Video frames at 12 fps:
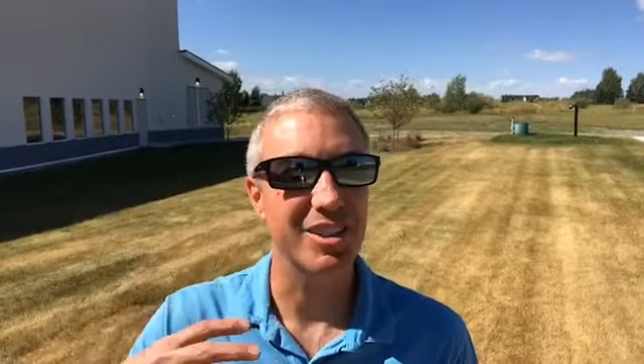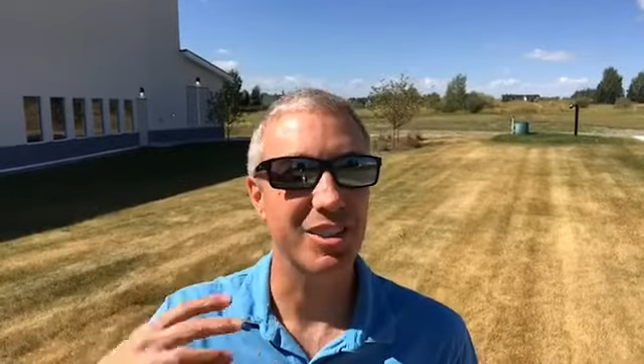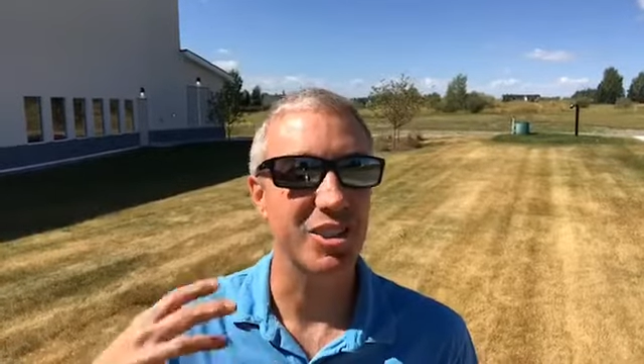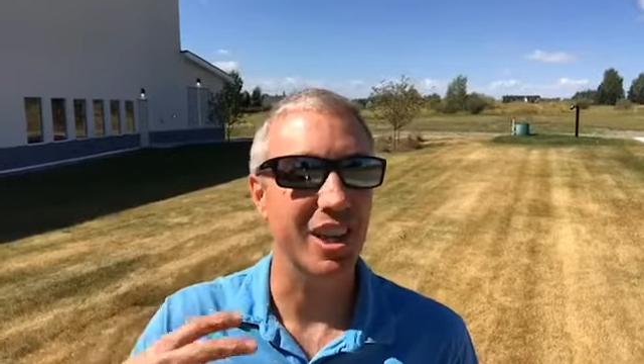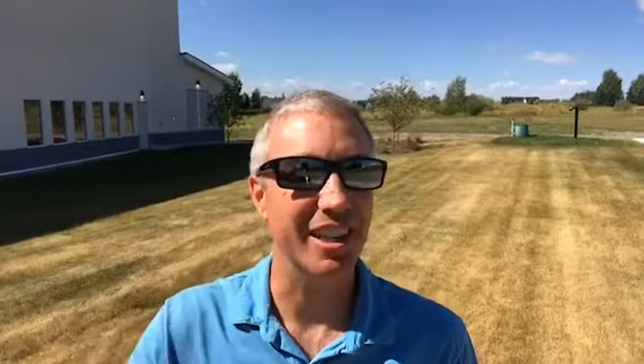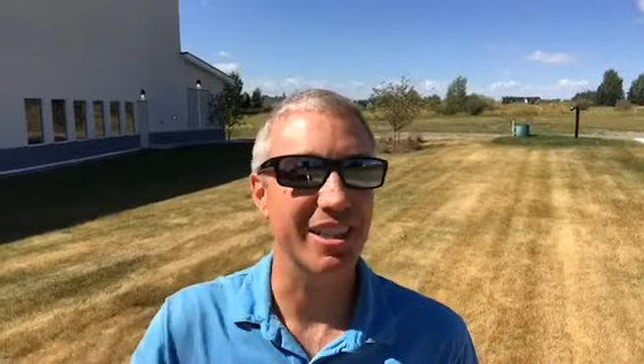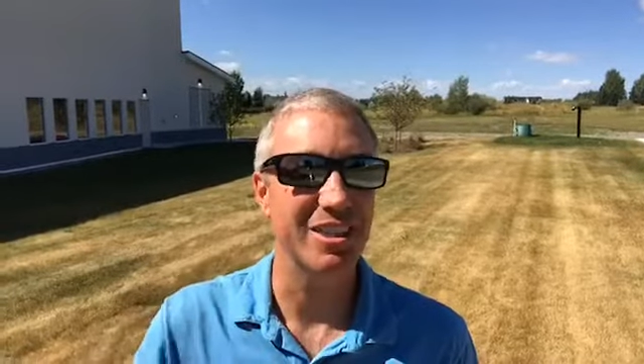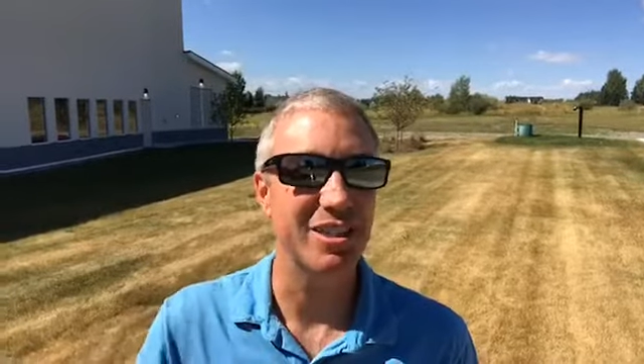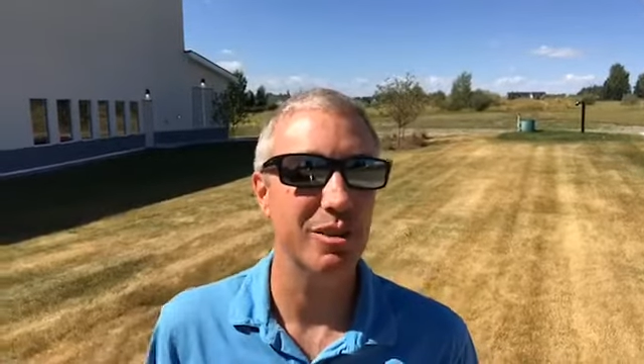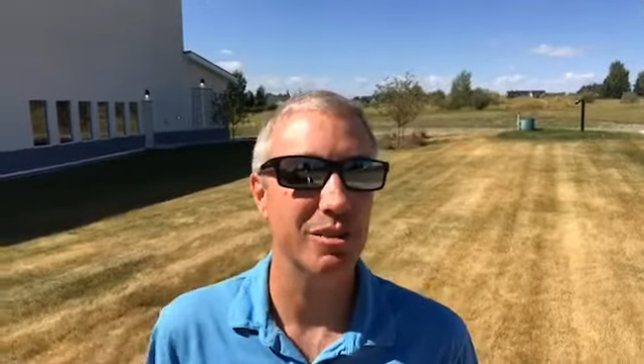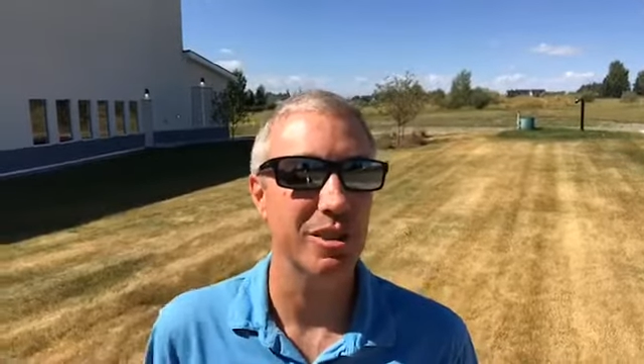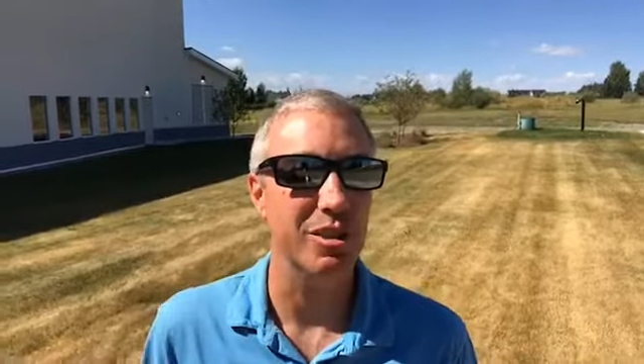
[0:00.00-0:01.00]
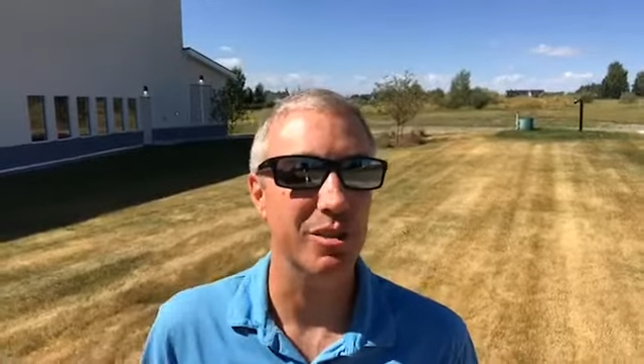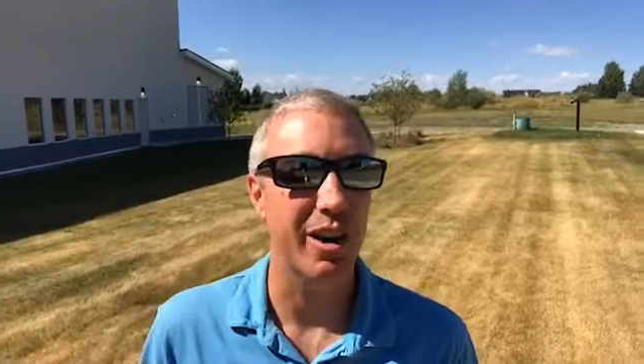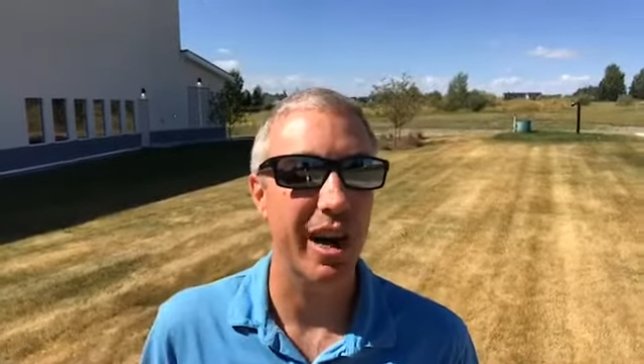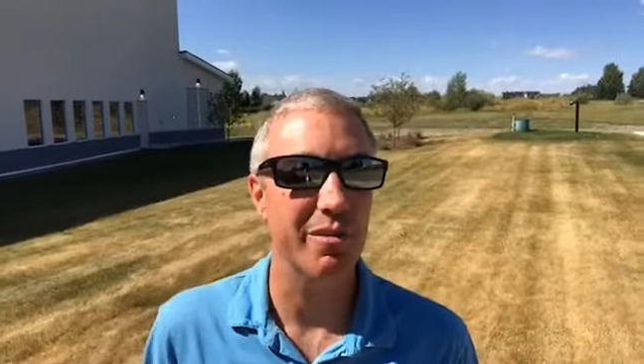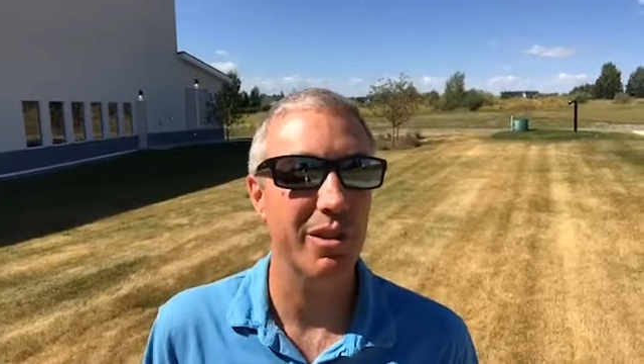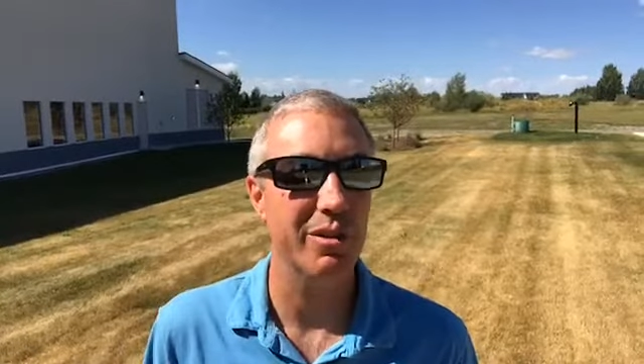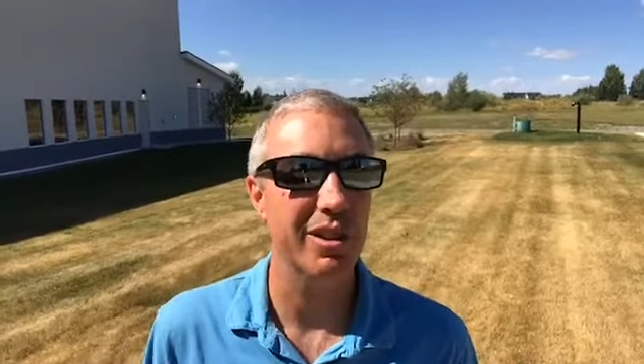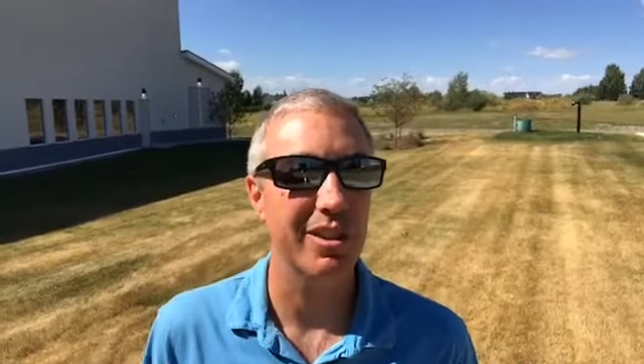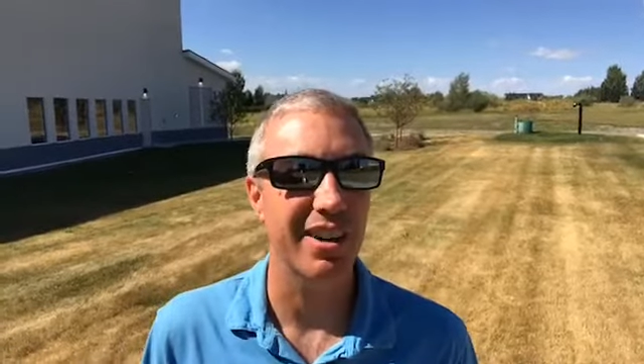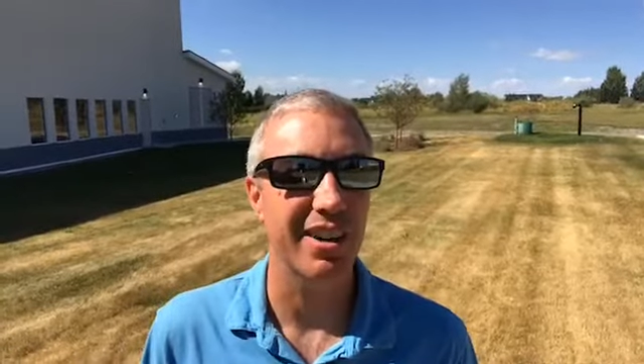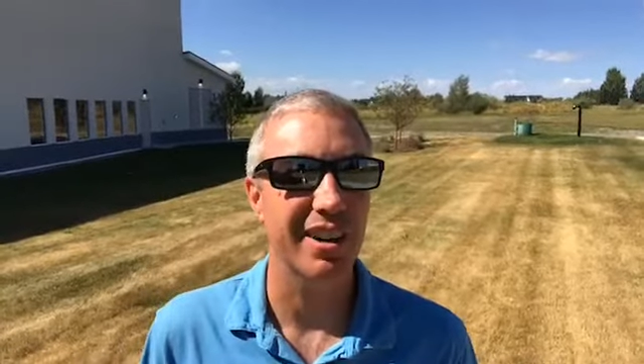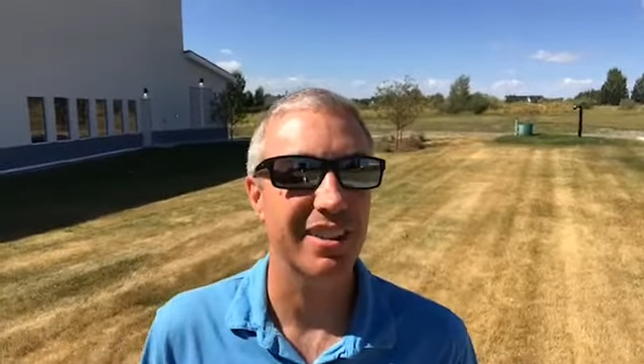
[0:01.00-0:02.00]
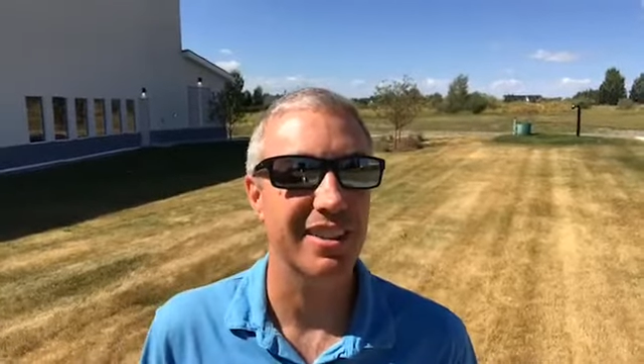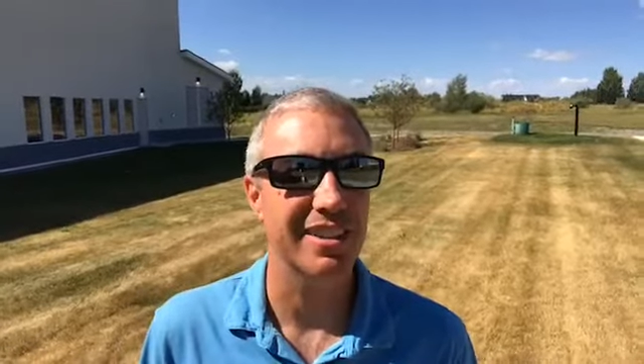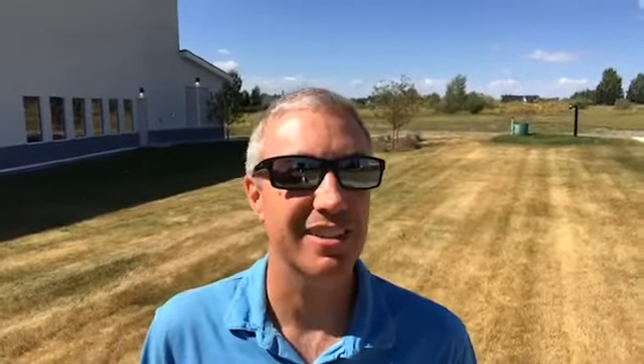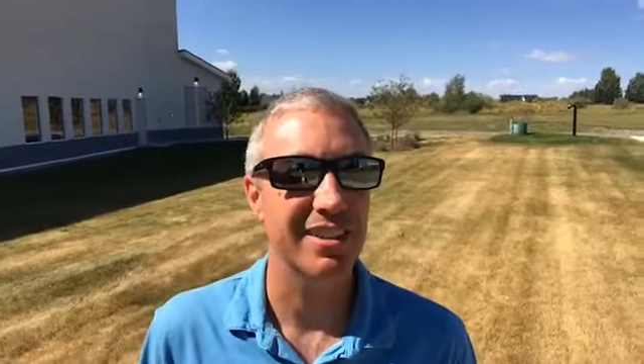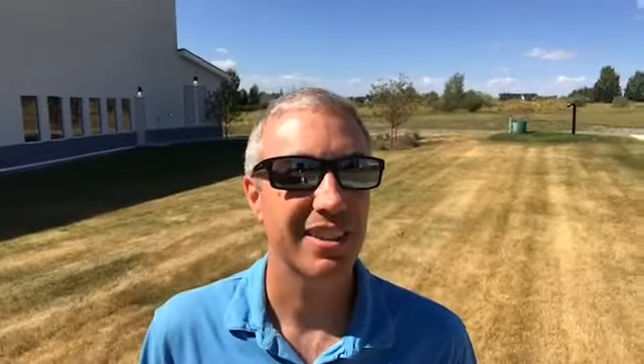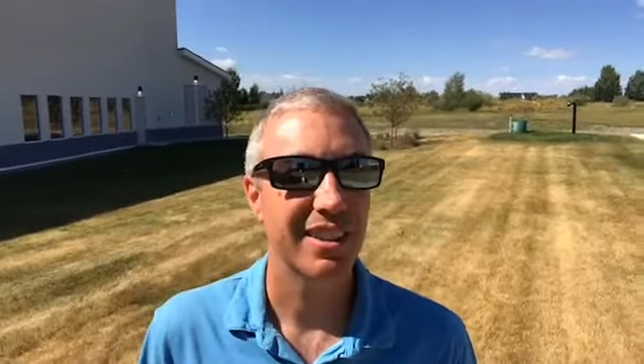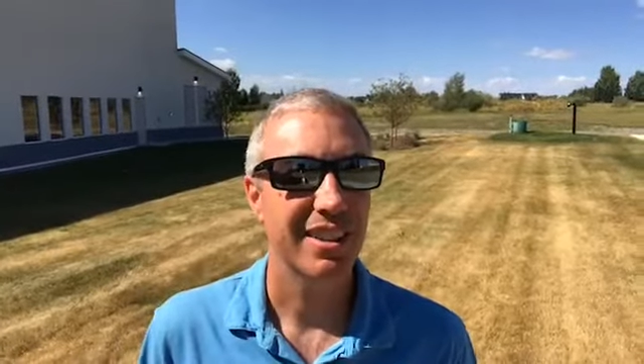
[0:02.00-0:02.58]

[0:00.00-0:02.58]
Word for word: to change you, to drive out the darkness,